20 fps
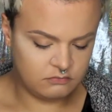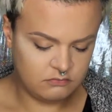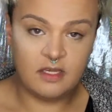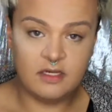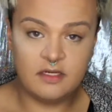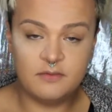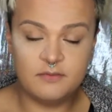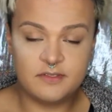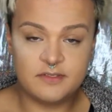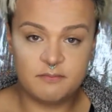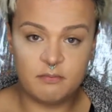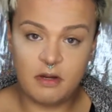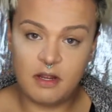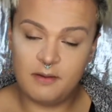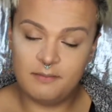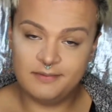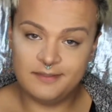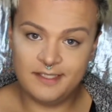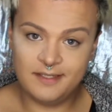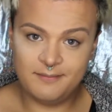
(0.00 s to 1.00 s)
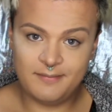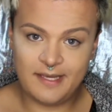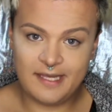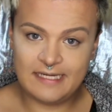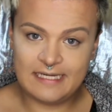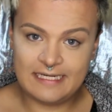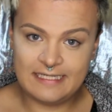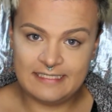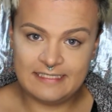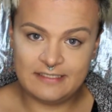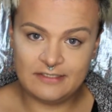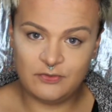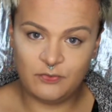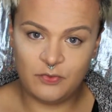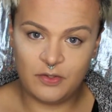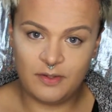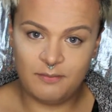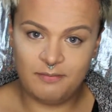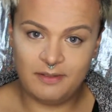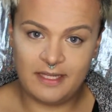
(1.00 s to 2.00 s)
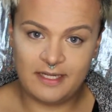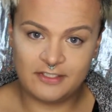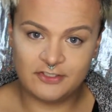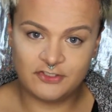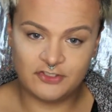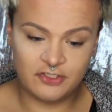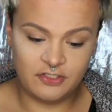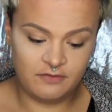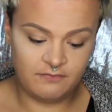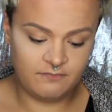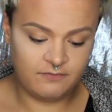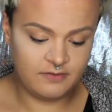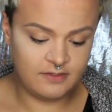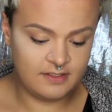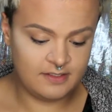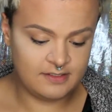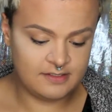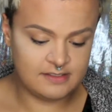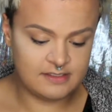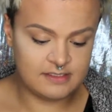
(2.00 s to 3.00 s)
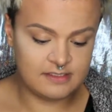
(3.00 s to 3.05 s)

And it was probably a bad idea to wear a black shirt for this.